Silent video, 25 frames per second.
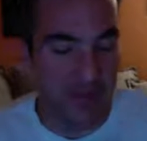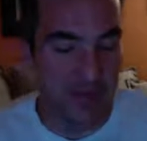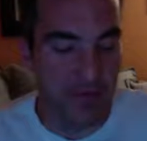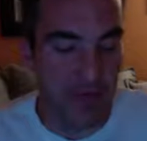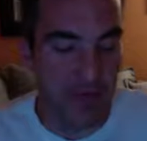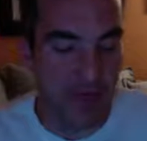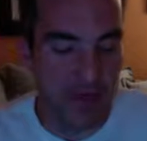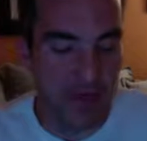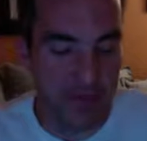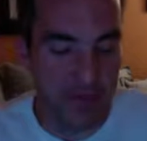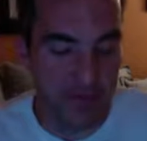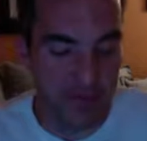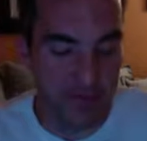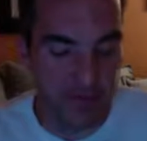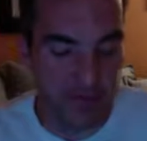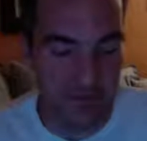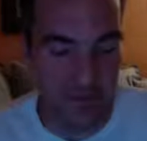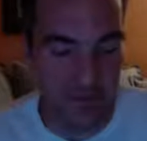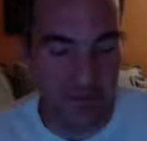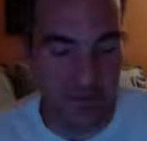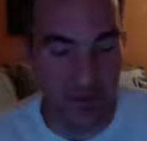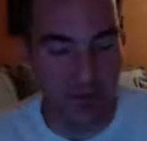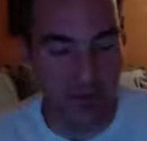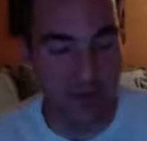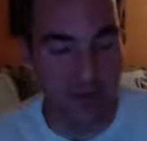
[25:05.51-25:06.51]
got,
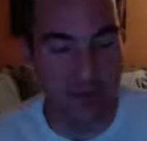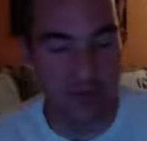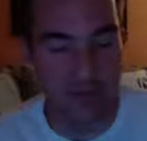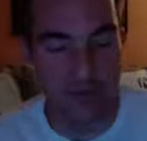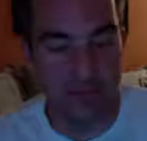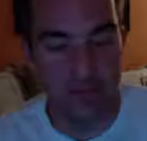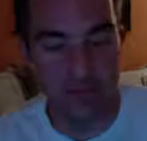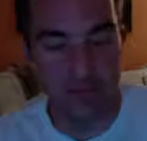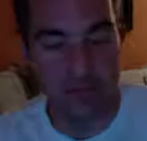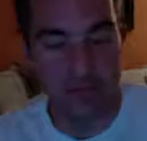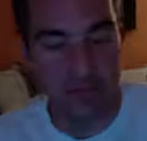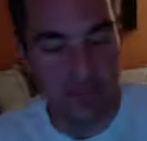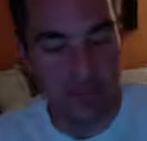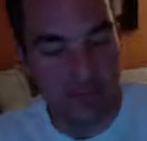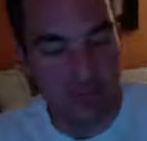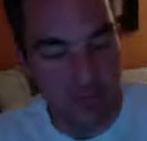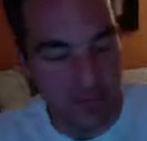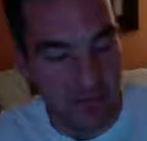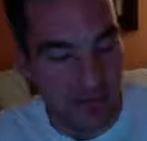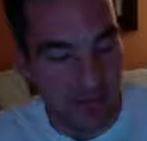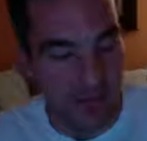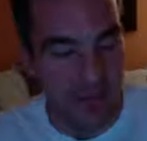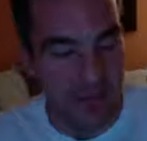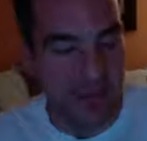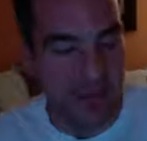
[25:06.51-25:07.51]

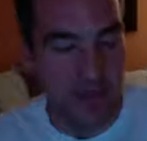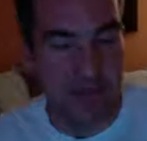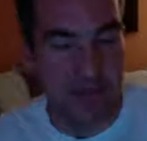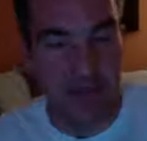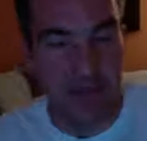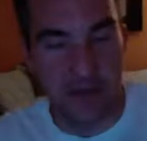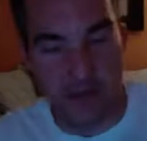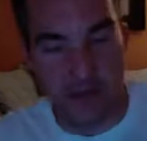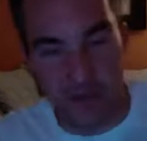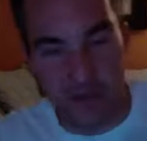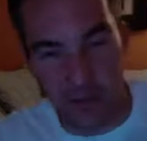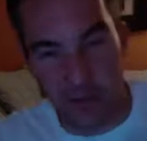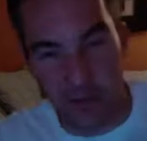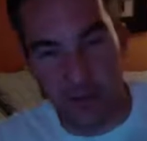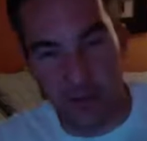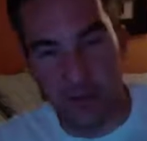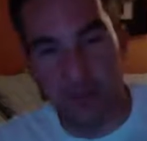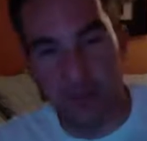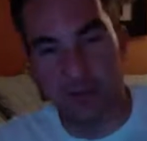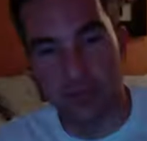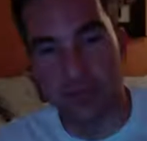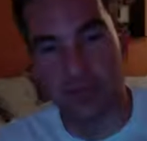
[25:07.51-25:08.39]
a dozen or so